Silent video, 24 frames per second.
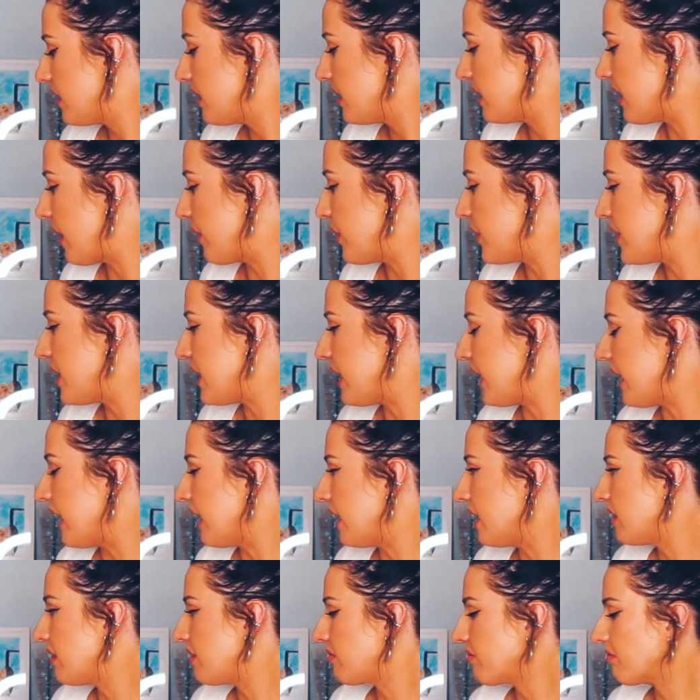
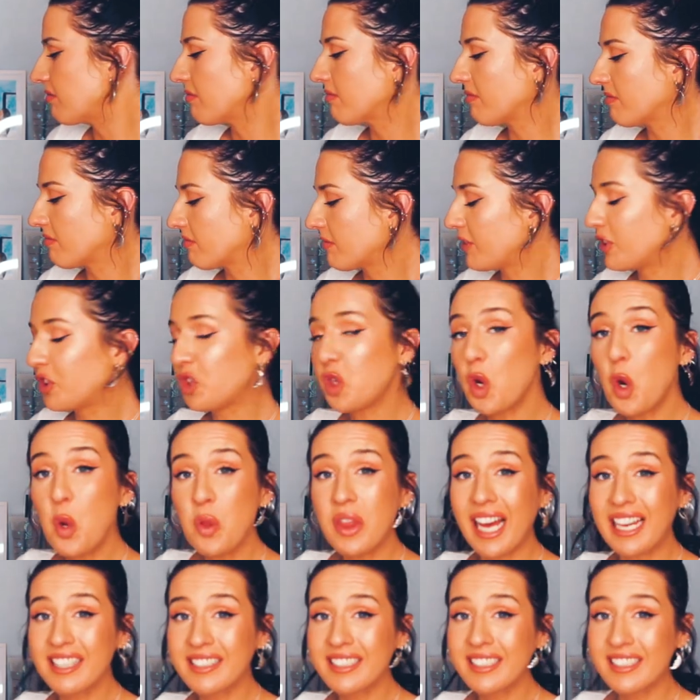17.
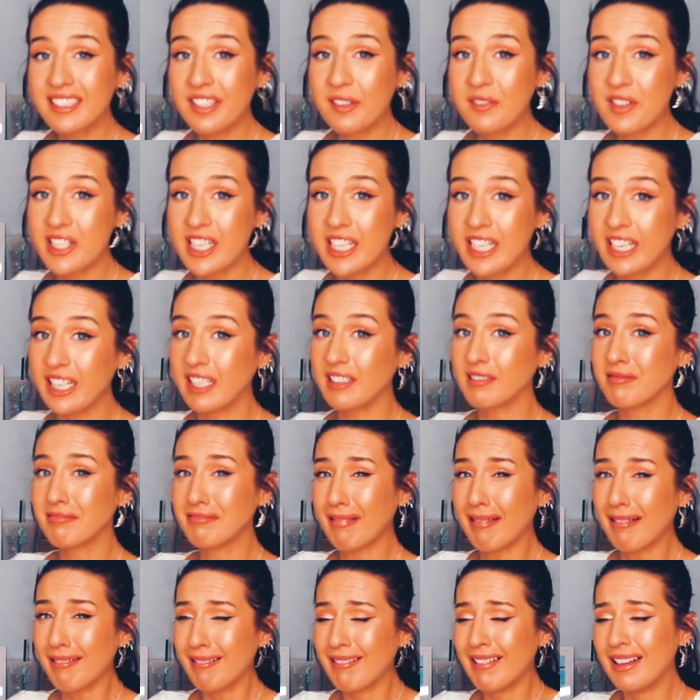2017.
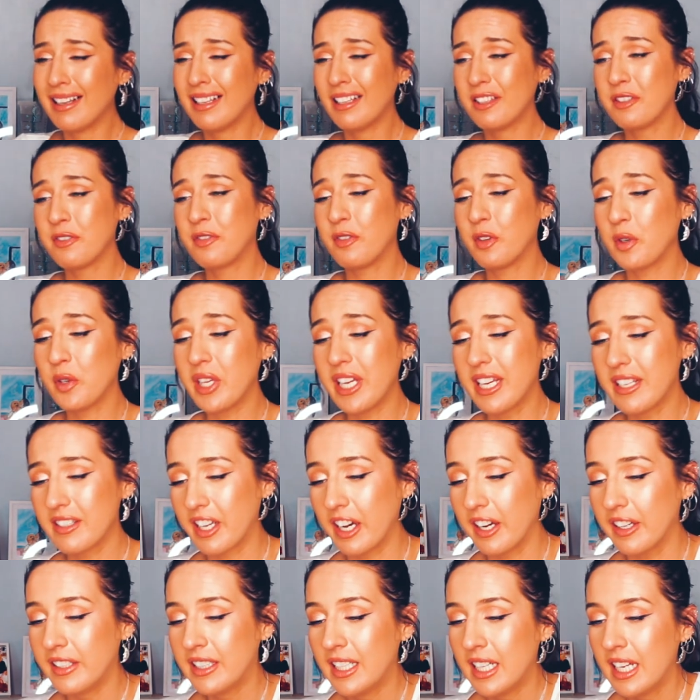It's 4 years
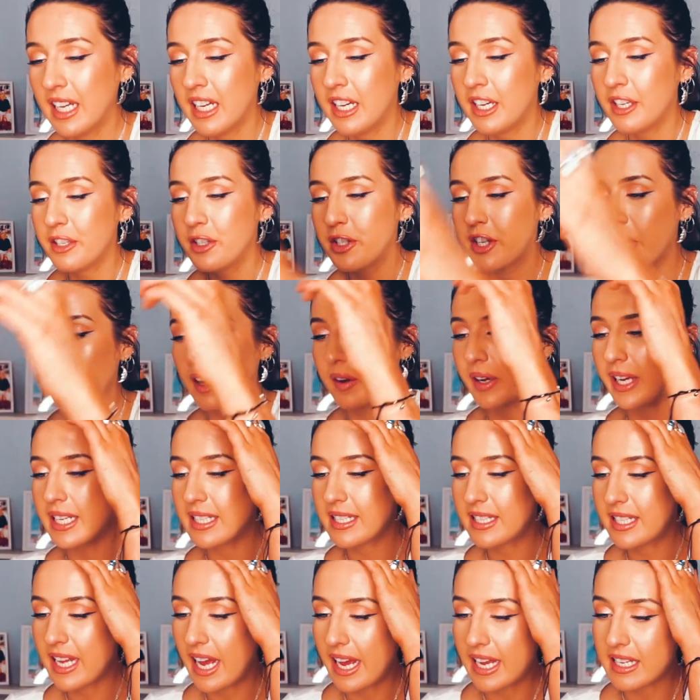ago. So it
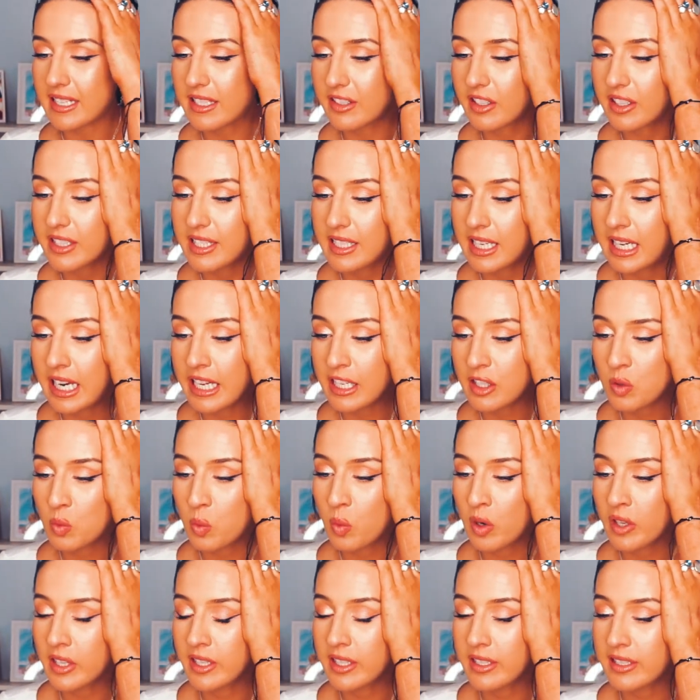says, list
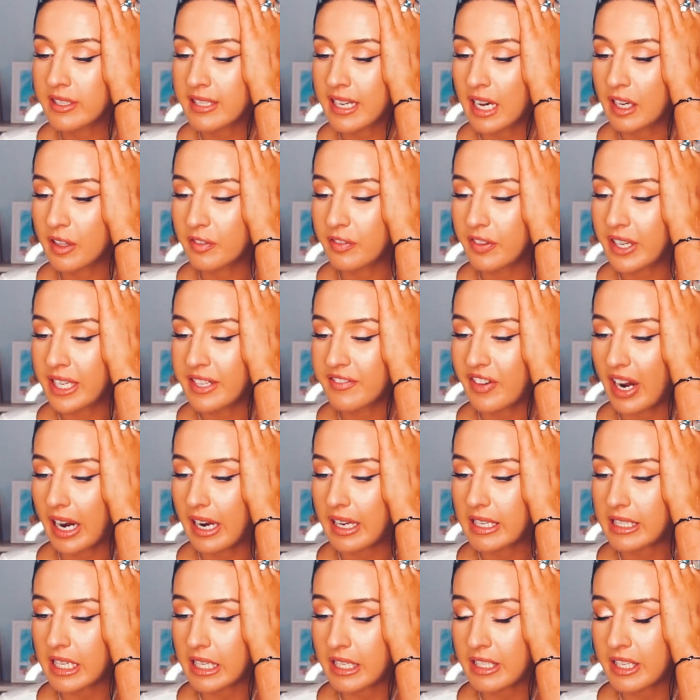one
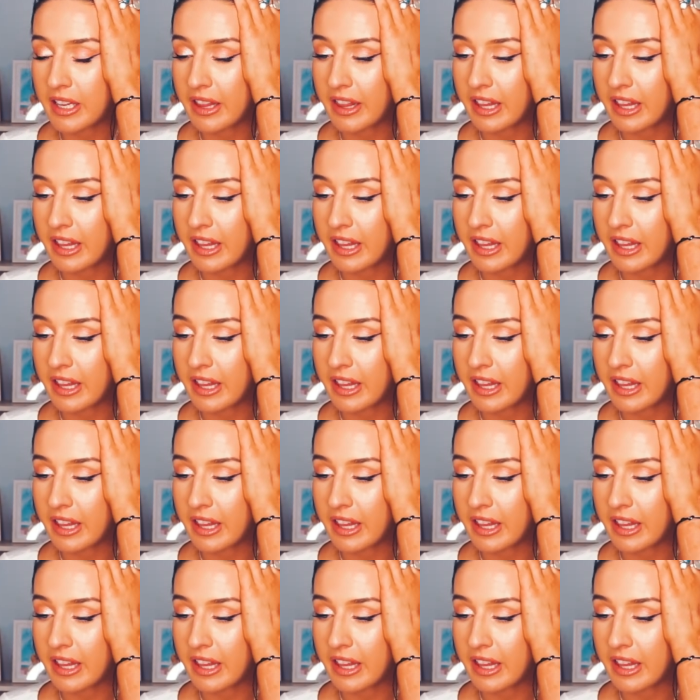self-invalidating